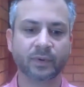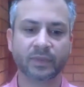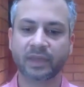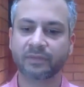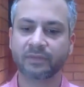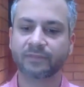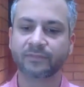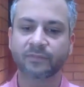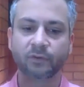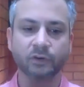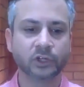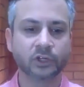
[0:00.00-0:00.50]
when
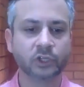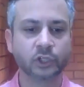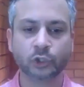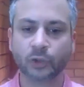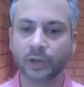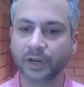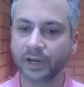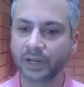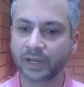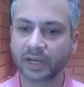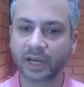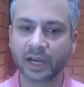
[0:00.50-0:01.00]
they first
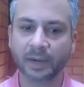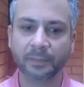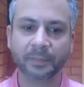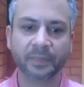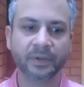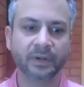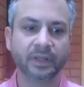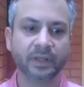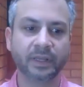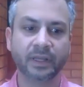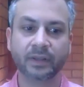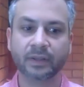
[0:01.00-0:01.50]
join a
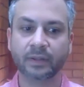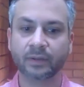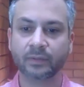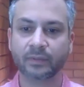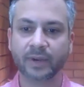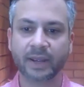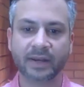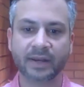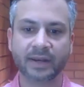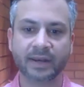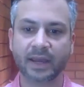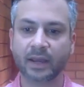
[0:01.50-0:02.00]
company
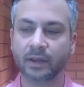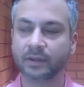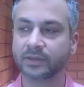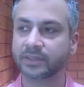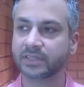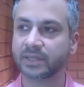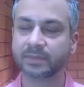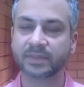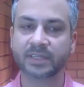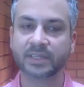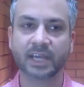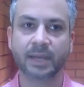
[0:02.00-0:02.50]
right now,
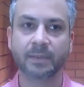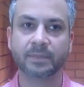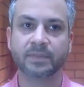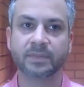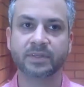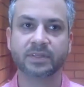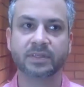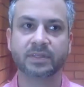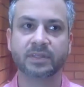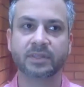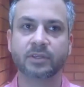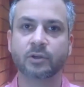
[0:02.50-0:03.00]

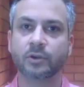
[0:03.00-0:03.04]
sometimes,